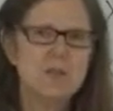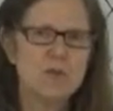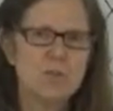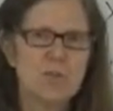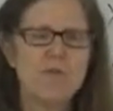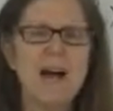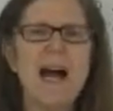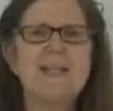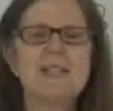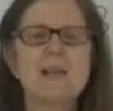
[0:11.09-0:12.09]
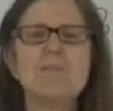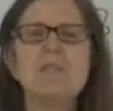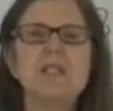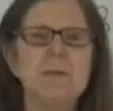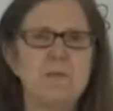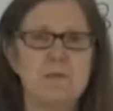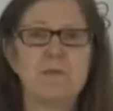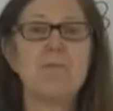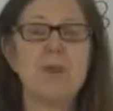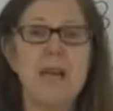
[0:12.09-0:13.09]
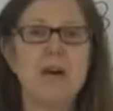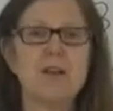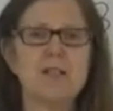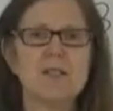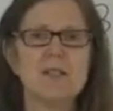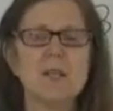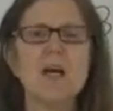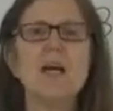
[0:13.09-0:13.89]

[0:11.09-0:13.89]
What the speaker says: to provide some tips for parents